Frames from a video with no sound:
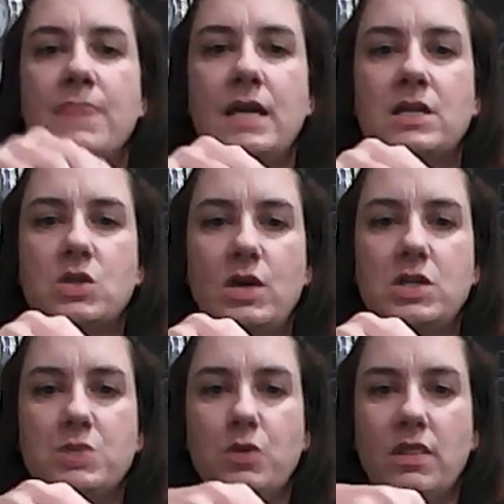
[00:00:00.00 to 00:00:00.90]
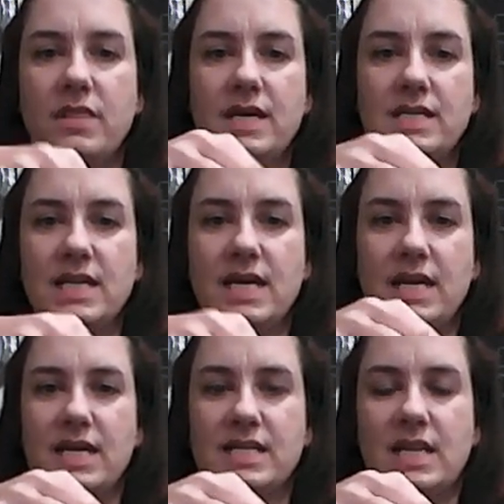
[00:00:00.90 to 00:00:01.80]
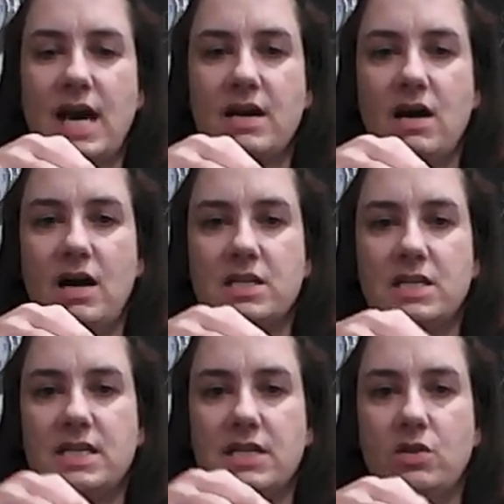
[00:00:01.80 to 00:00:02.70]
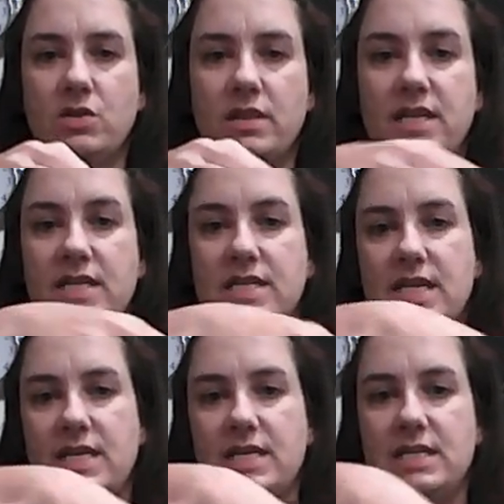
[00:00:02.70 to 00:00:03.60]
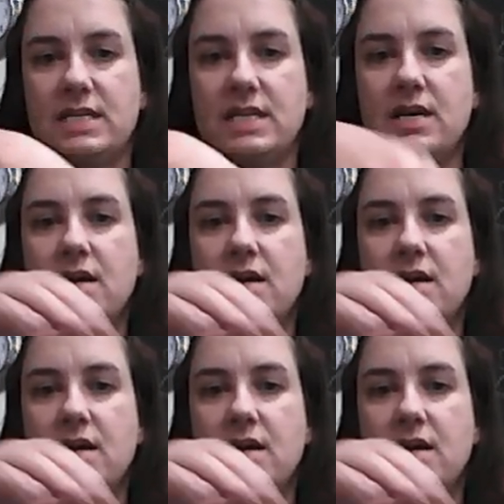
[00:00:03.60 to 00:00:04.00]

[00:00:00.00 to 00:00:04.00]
And so I just put this in as an icon to signal that this is